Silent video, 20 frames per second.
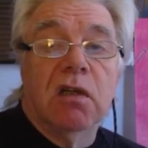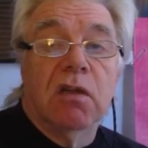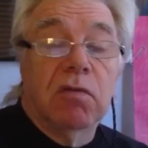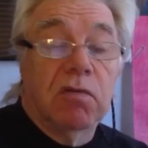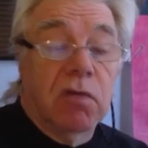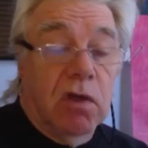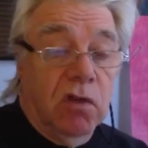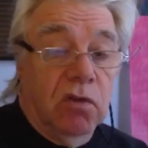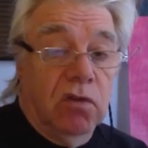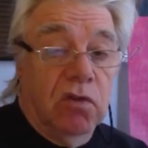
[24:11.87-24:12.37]

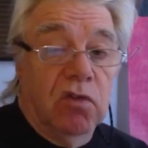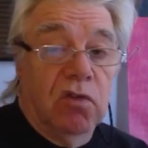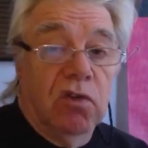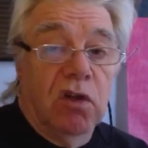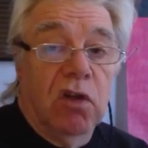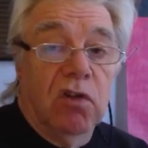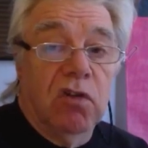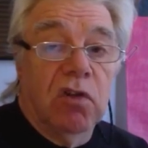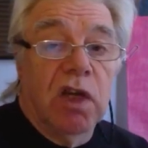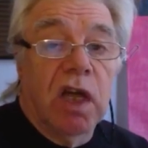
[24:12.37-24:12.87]
faster
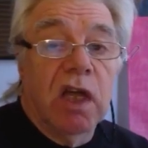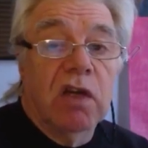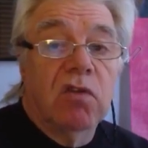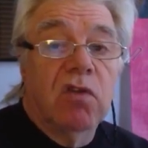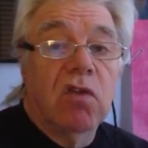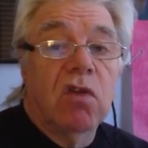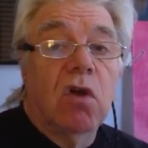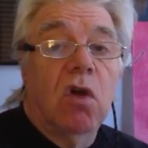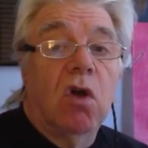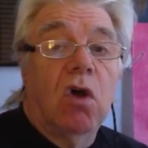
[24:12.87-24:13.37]
charging
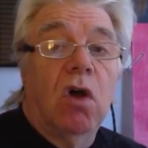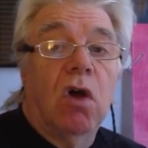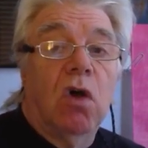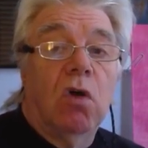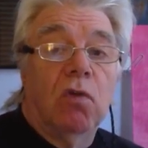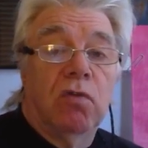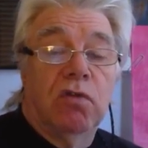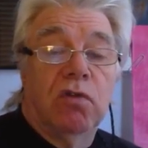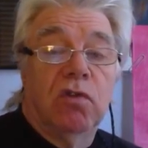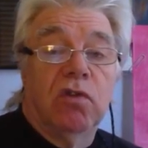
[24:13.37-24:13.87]
actually
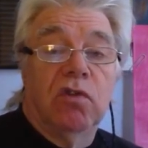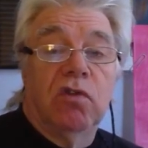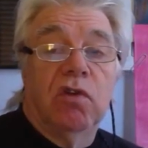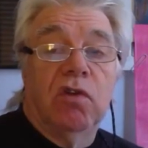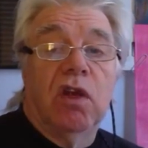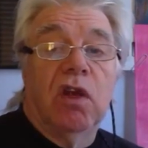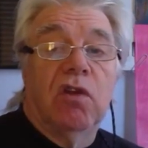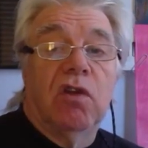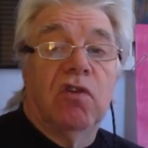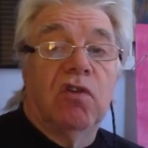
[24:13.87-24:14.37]
offers
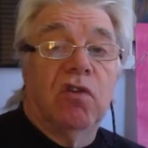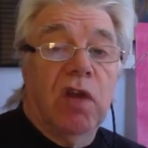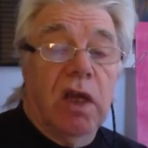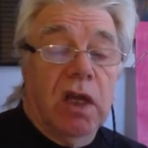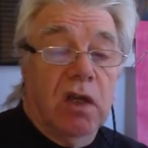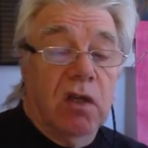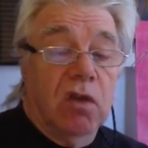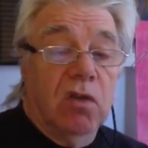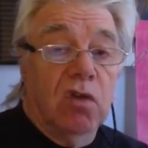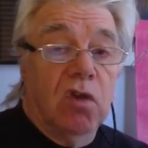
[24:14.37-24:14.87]
a
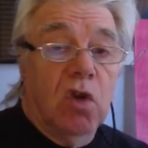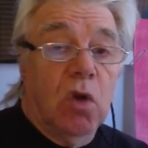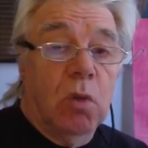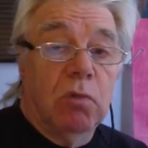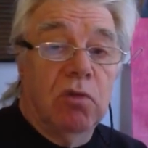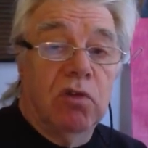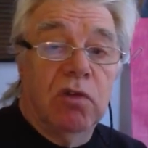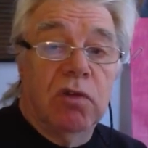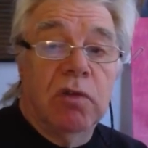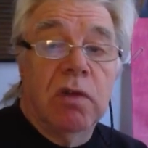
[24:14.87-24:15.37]
second
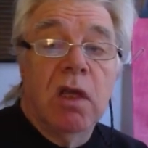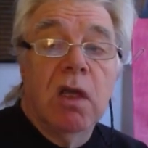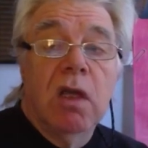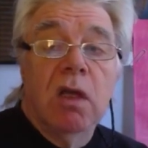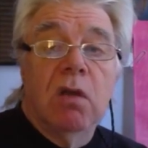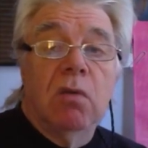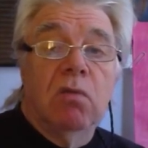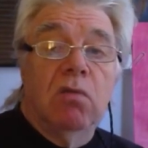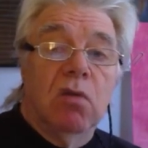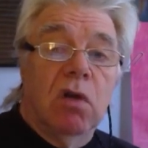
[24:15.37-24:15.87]
option.
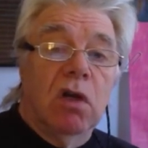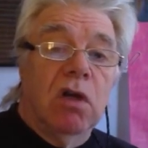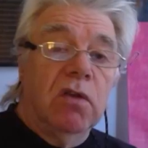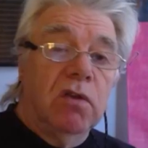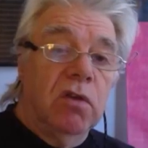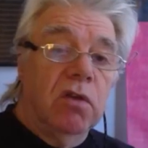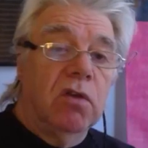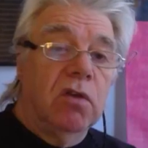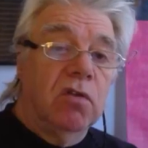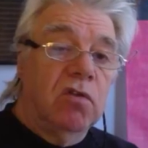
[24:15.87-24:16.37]

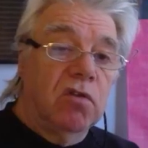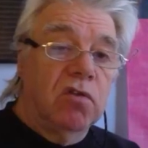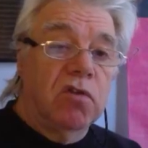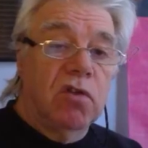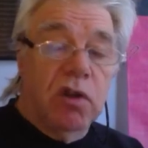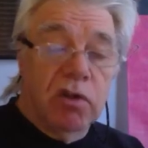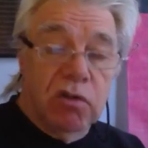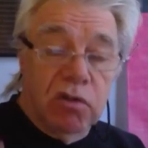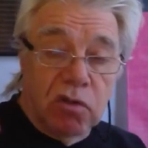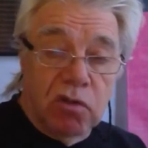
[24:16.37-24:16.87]
Rather than
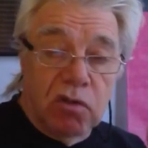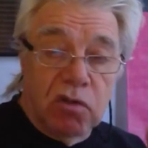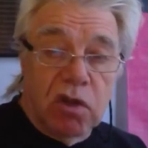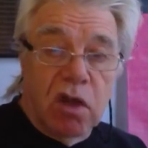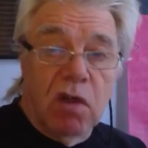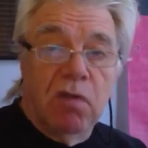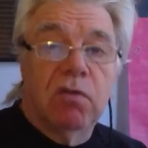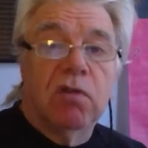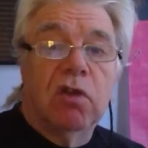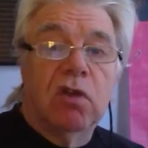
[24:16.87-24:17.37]
try to
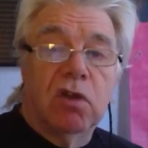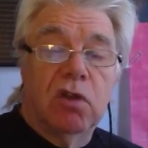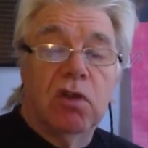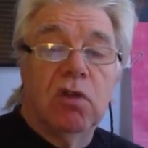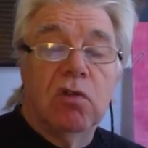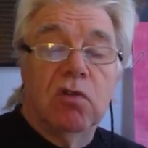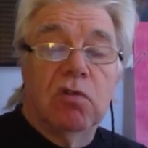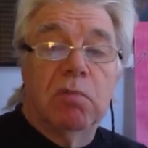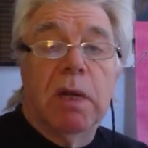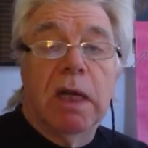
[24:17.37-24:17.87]
stuff a
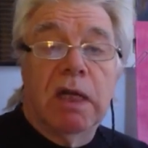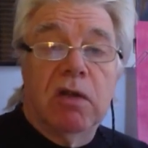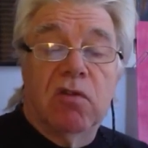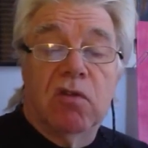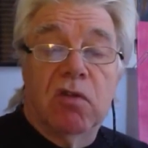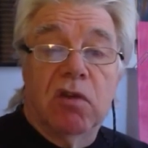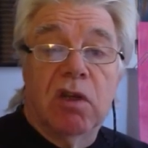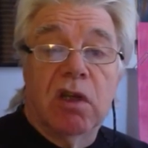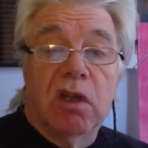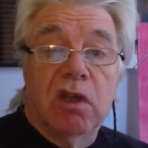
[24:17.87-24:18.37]
huge
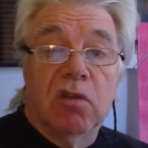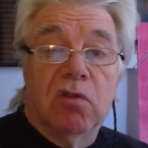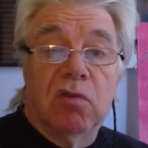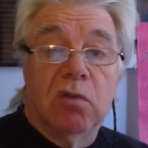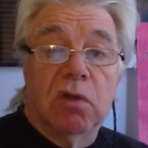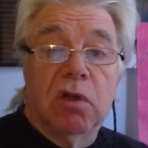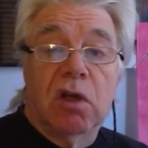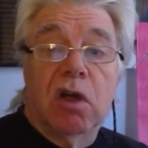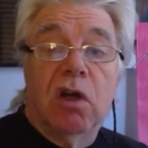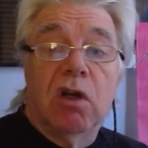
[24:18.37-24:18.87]
battery
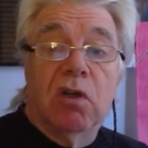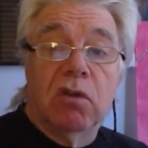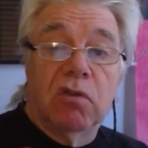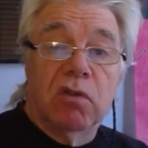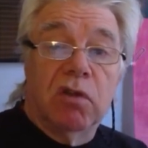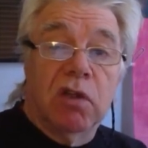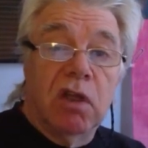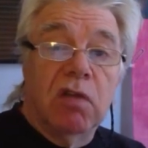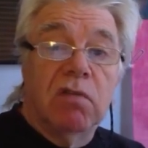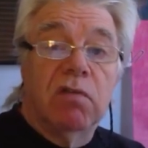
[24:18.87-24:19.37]
into a car
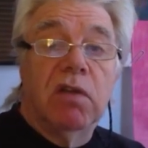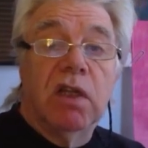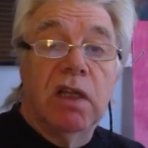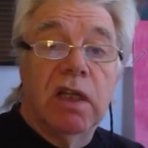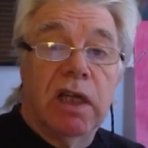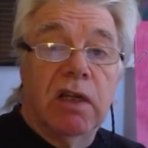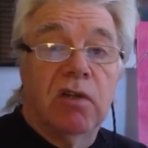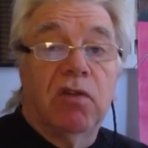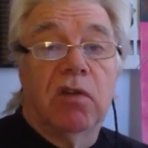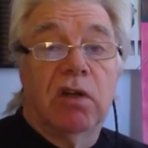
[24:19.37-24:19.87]
to give the
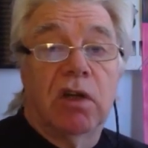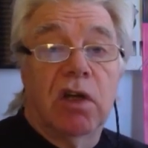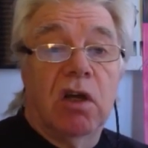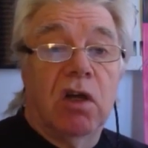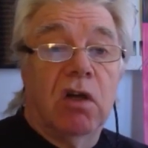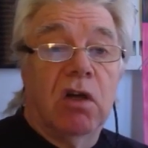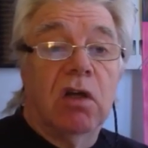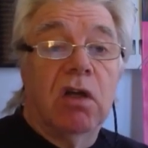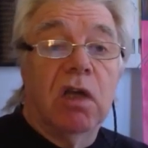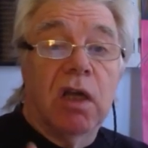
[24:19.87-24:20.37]
electric
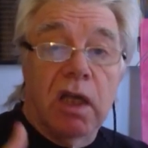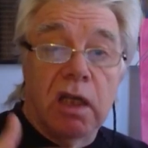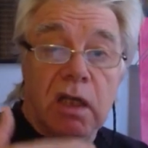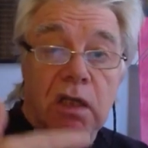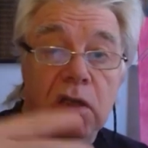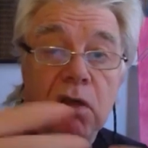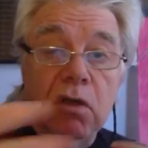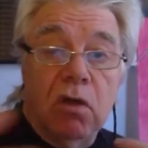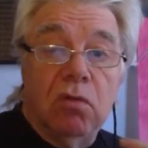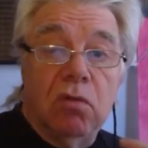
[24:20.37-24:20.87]
car a
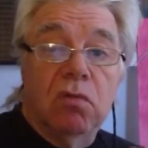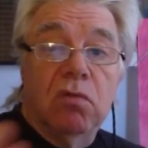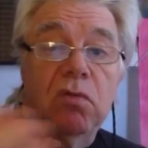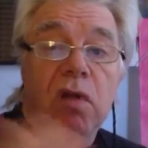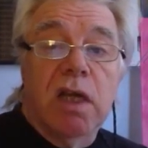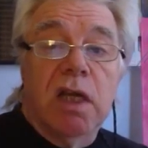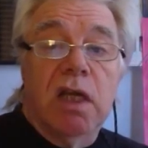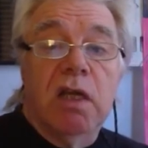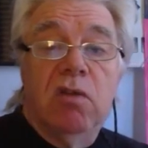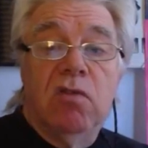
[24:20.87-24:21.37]
long
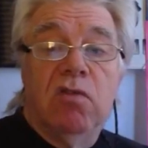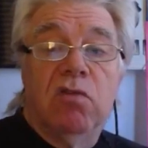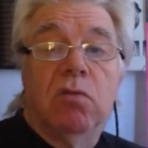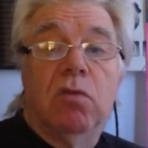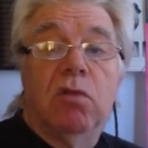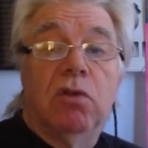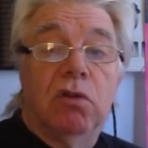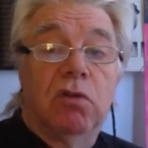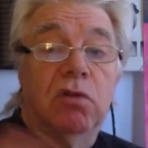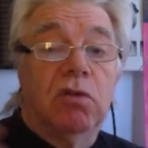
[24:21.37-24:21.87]
range,
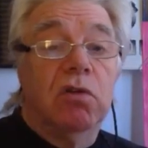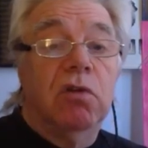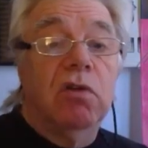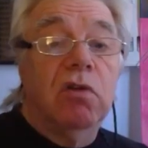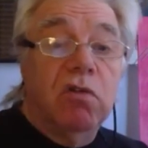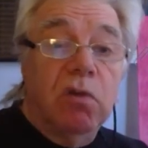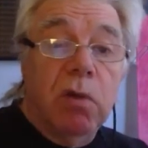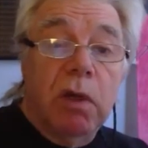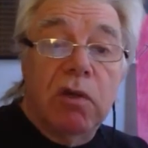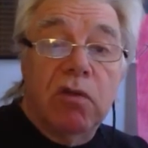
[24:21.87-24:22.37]
what you do
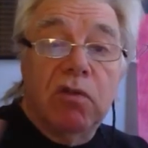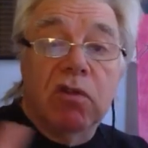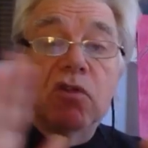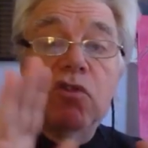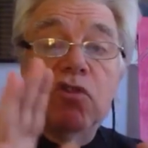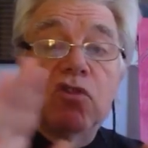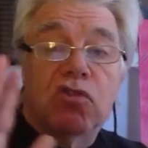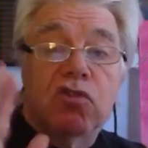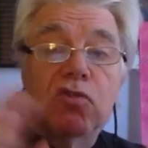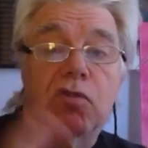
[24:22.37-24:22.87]
is you actually
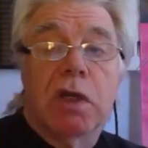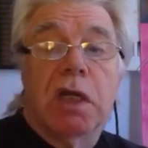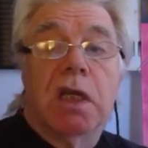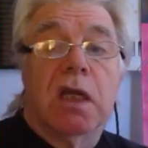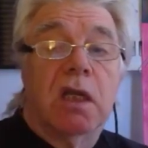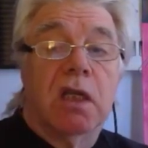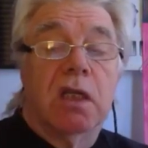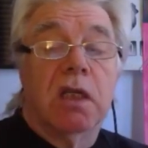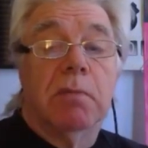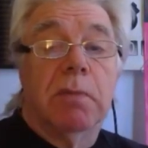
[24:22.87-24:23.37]

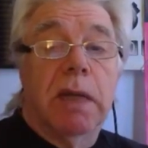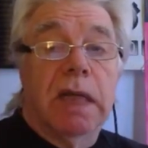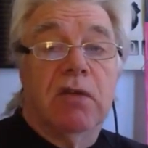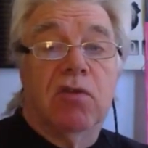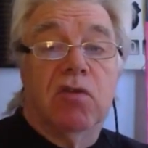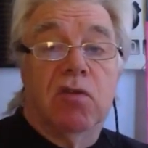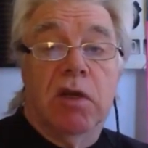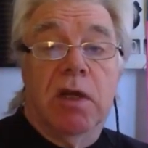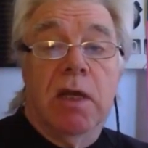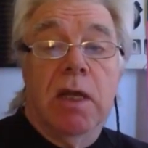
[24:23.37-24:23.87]
shrink the
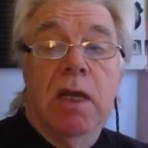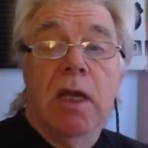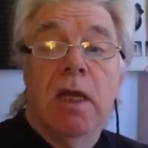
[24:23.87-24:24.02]
battery.